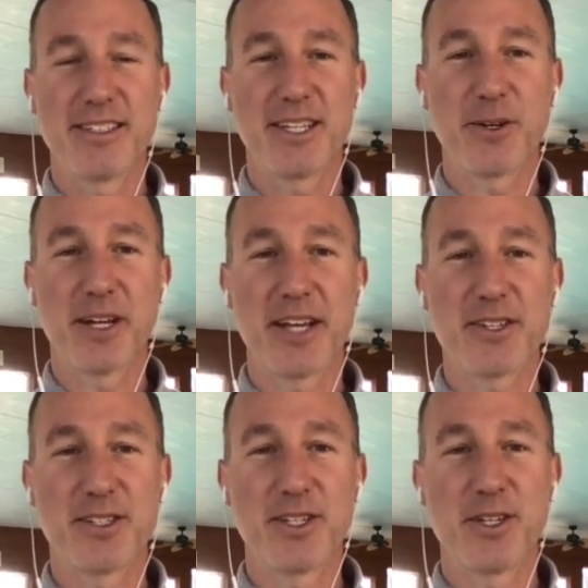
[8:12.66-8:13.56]
you know, guys
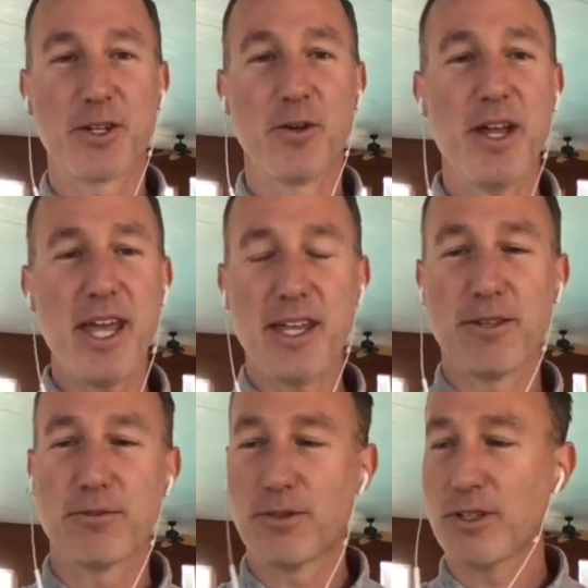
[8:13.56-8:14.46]
just sitting here going,
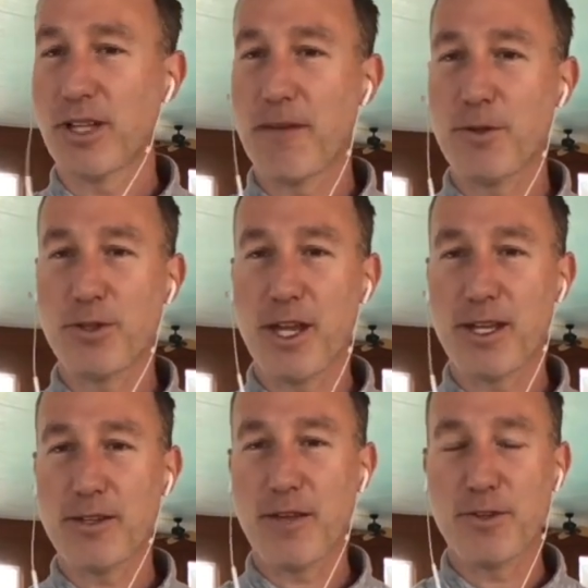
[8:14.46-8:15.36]
hey, have you
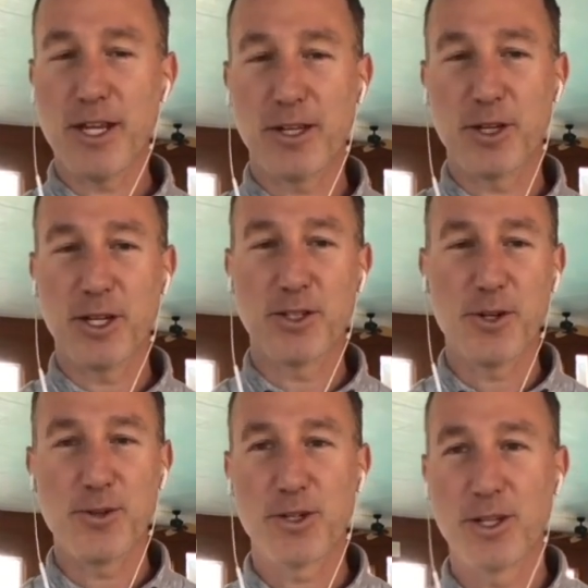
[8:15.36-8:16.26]
taken have you taken a look at a
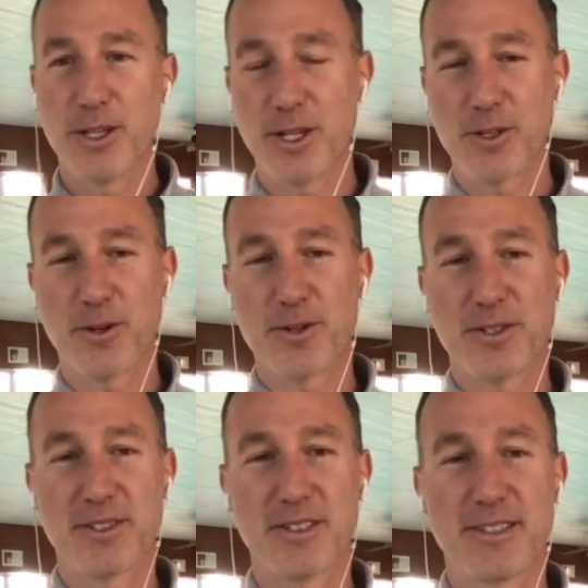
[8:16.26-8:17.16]
Doge? And of
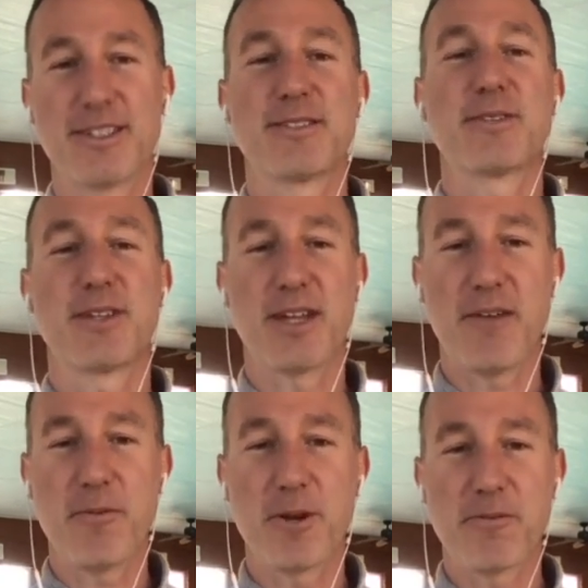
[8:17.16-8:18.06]
course, these
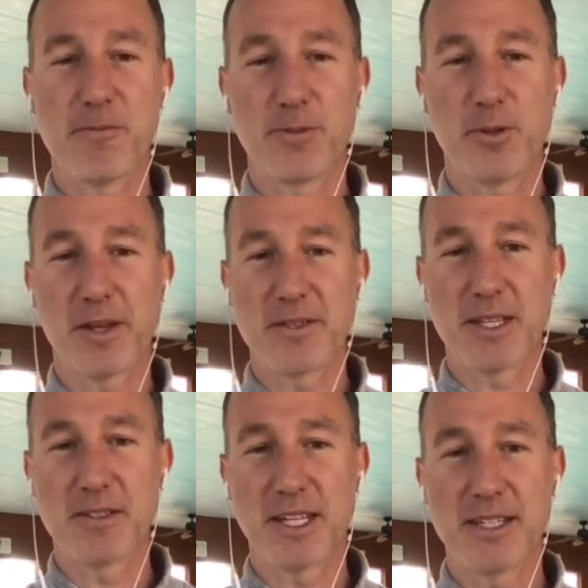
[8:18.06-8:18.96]
everybody from
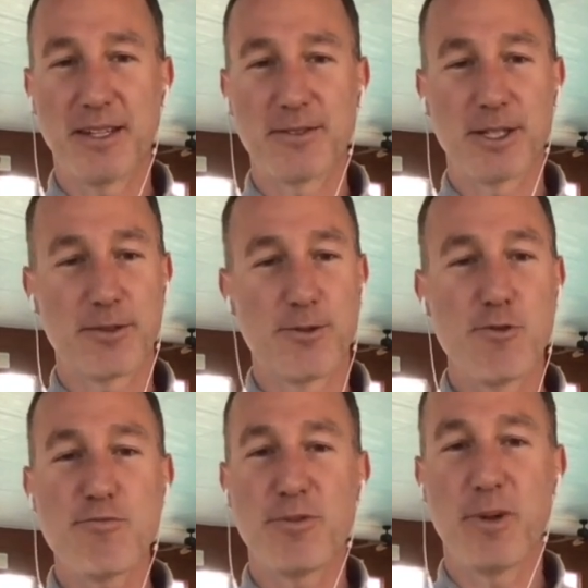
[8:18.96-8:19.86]
2017, 18 is like,
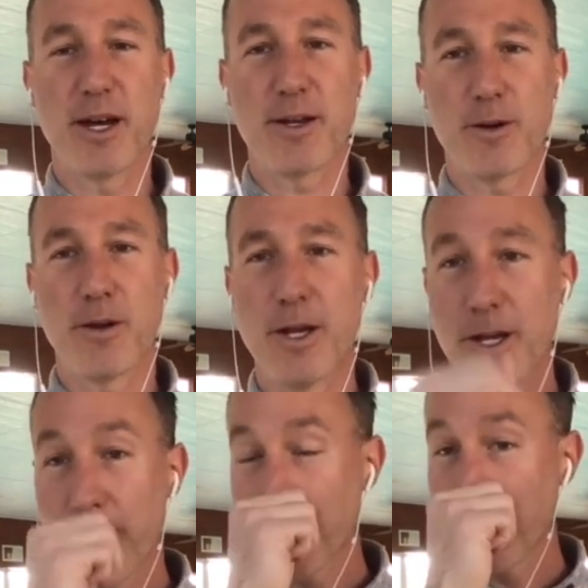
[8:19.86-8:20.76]
nope, I'm out of here.
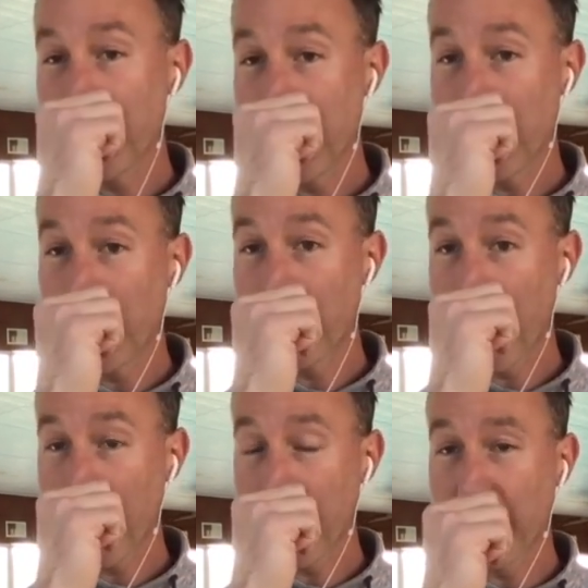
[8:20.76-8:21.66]
So we see Doge
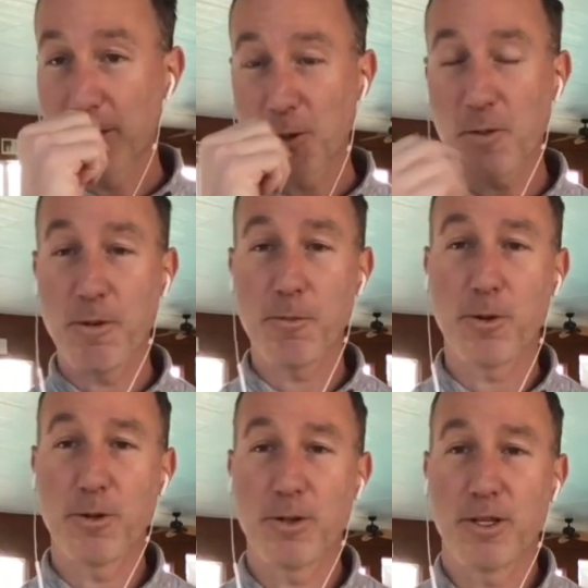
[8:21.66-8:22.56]
pumping. Just
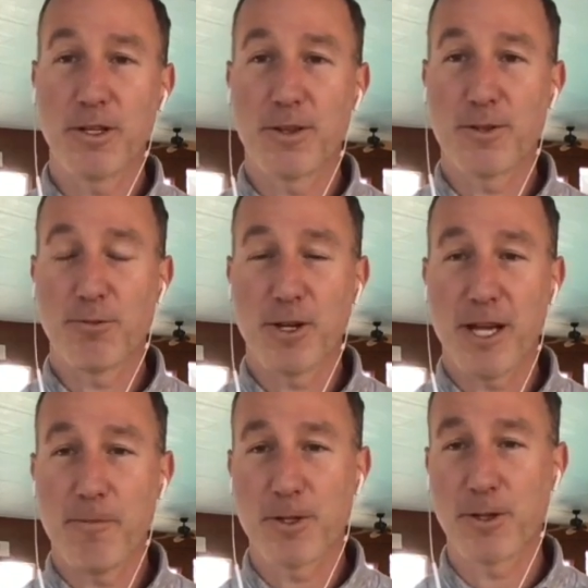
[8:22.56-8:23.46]
remember, there's really
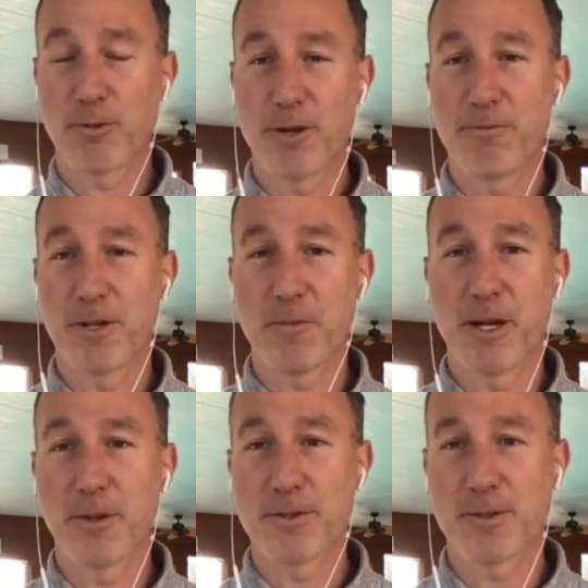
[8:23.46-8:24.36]
not much of the great
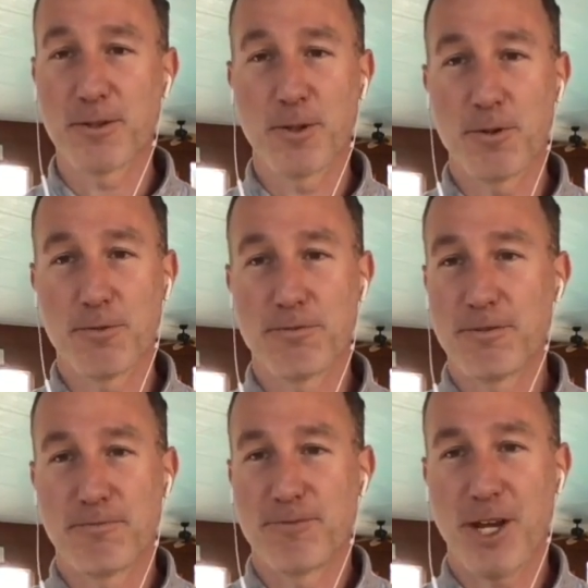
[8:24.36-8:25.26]
fundamentals. There's no
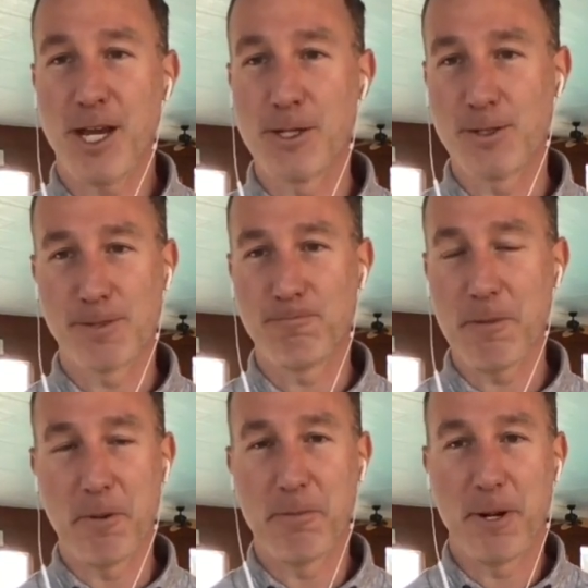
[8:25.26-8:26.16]
change. It's just
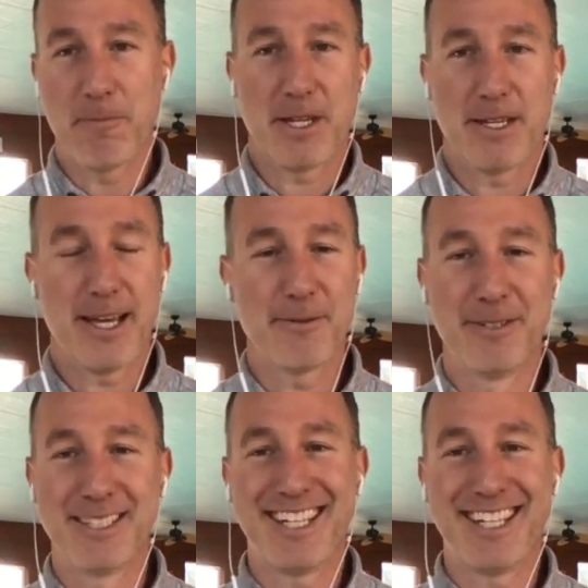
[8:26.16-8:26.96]
people pumping it. I don't,